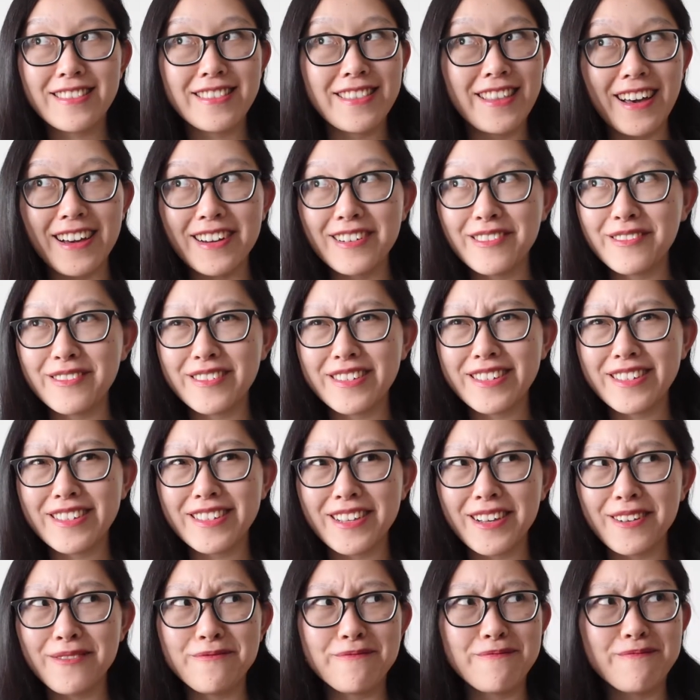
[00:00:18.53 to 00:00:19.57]
That
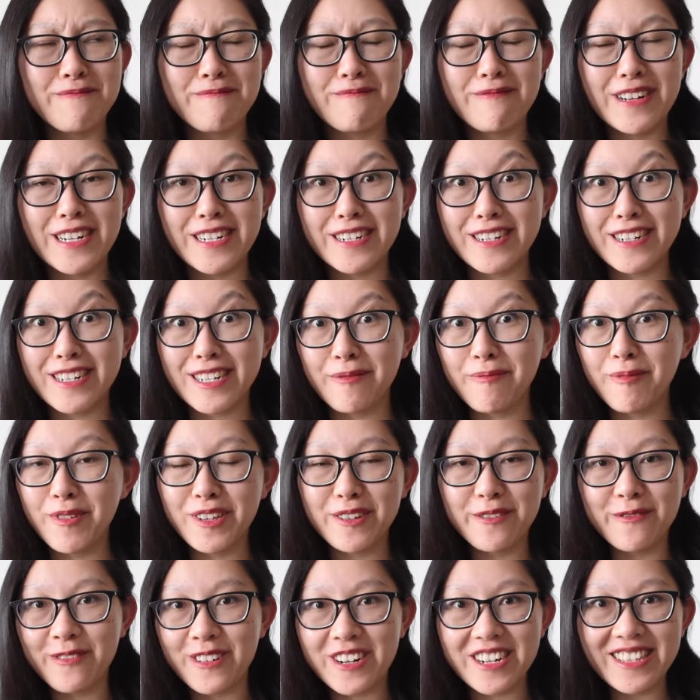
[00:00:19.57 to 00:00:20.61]
was a weird
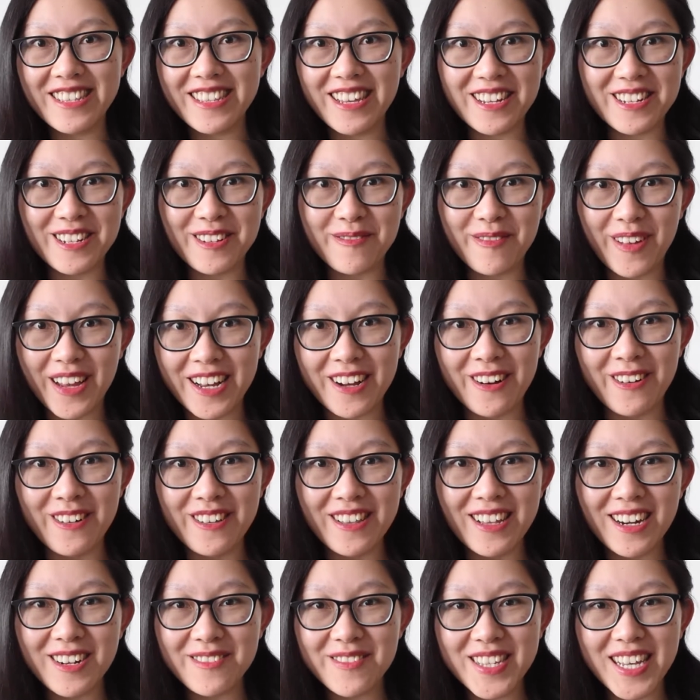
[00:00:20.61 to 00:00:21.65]
jumble of words that didn't make a whole
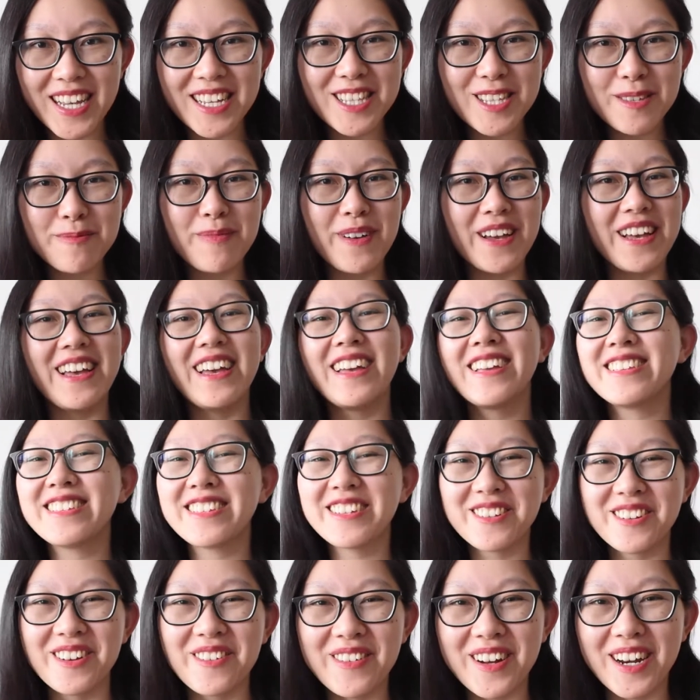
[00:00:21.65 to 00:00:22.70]
lot of sense, but
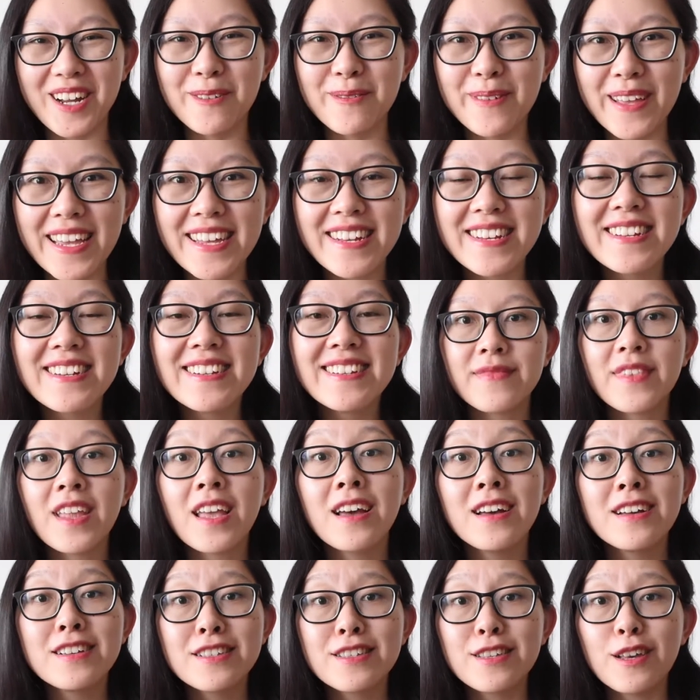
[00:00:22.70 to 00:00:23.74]
you know what I mean.
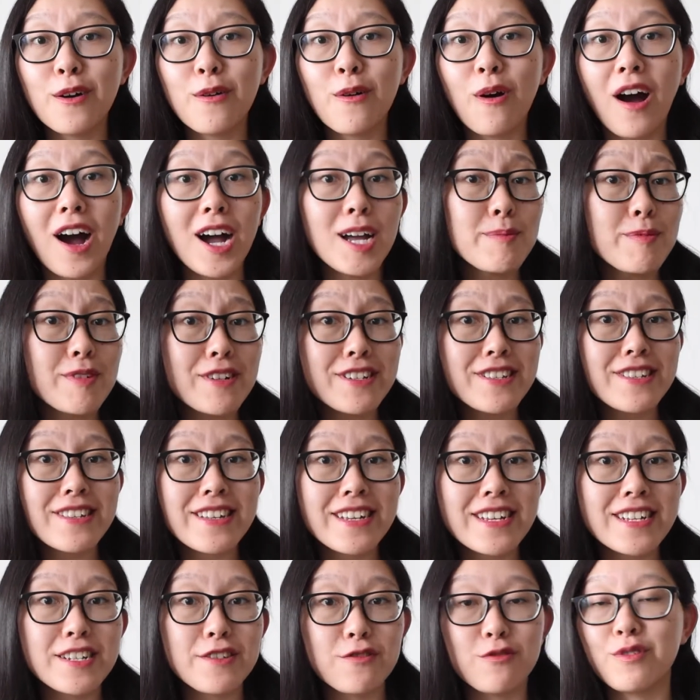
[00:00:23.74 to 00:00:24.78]
So I
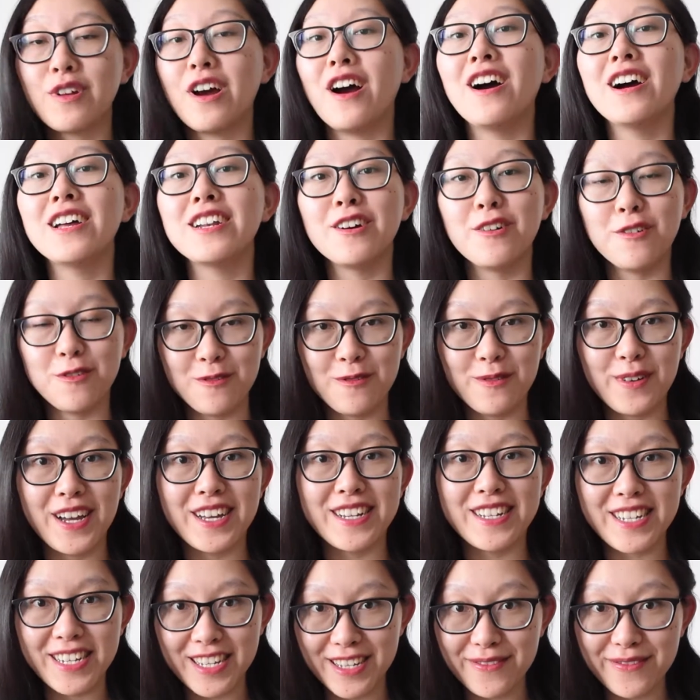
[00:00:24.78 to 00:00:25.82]
personally do not own
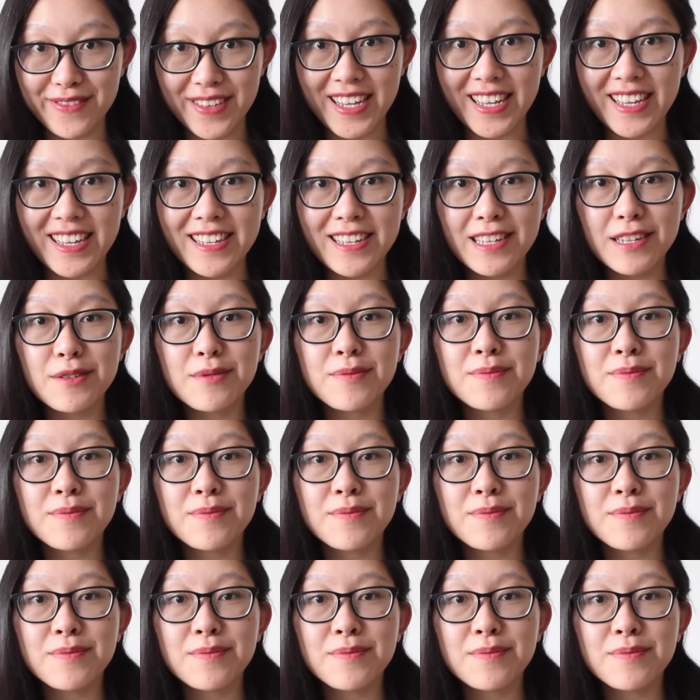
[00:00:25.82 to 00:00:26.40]
a TV.